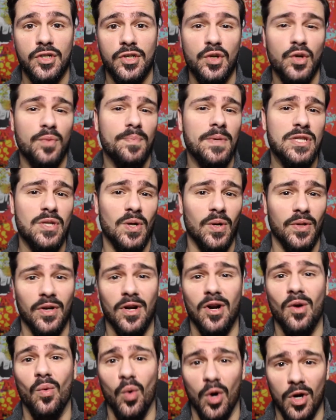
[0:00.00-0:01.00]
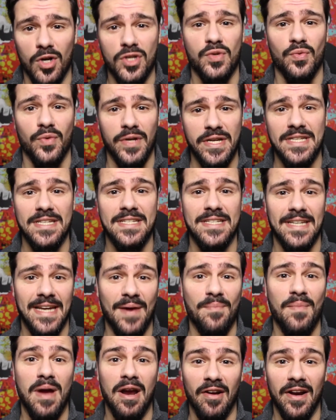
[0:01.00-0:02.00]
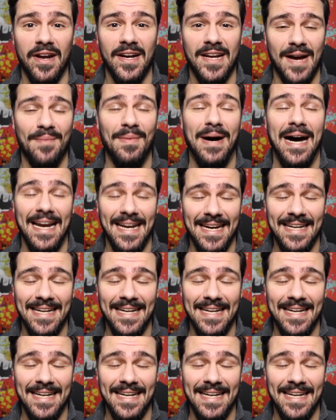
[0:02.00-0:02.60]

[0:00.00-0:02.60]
Truth be told, there are worse reasons to get married. Come on.